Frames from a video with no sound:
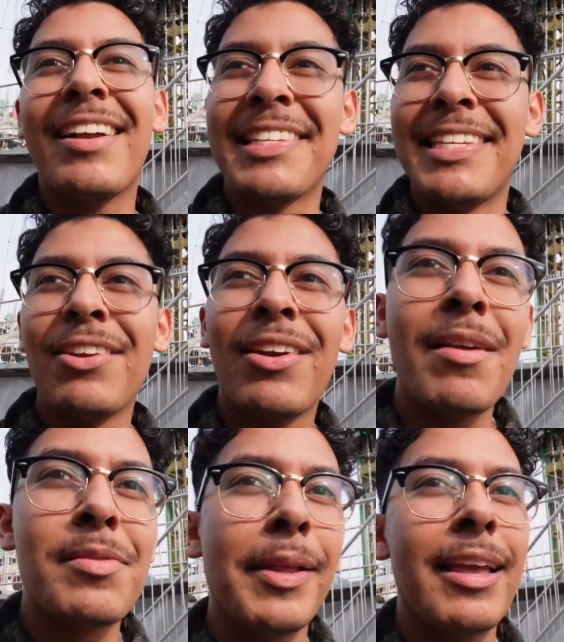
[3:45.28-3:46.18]
casino
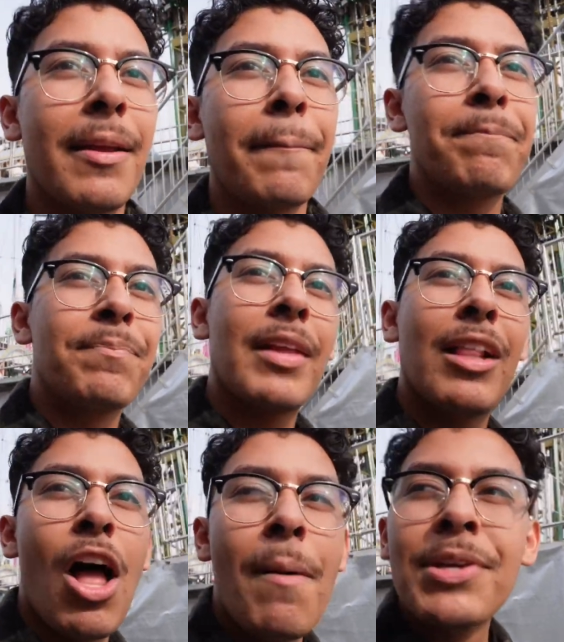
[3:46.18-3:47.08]
games, but like
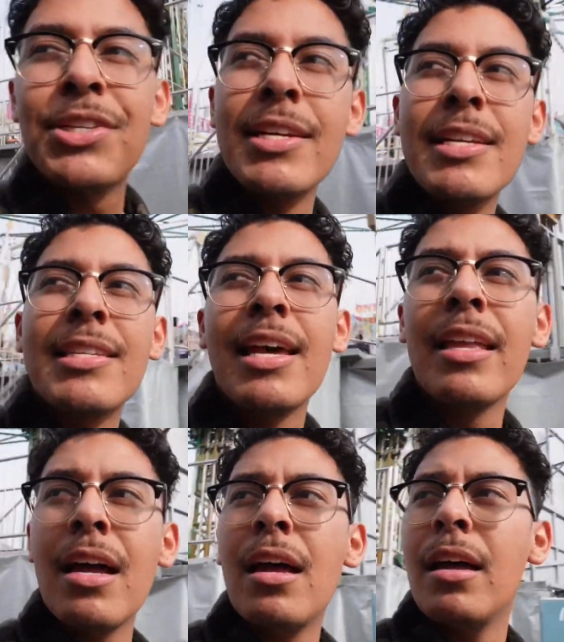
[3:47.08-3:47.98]
claw machines
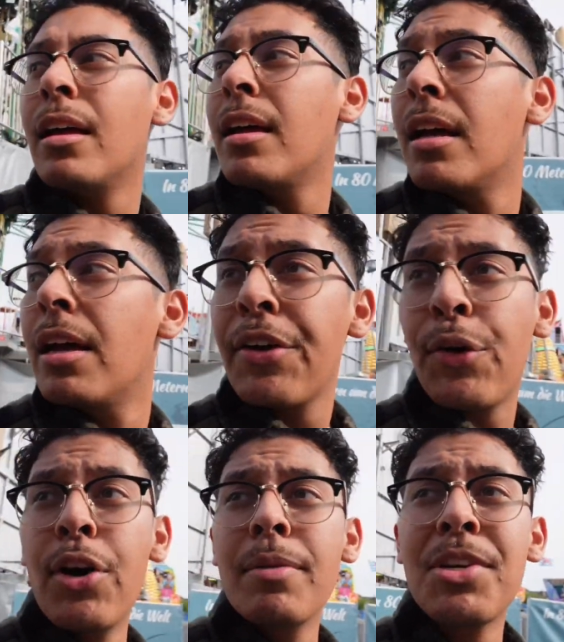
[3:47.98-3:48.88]
and uh,
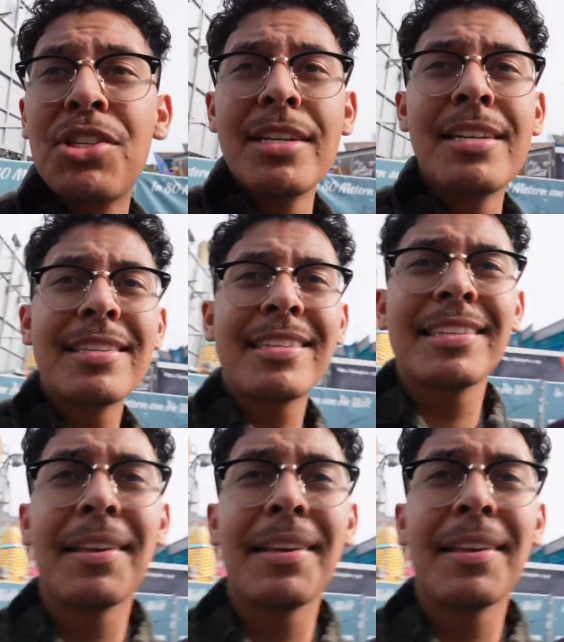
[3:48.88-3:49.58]
coin machines.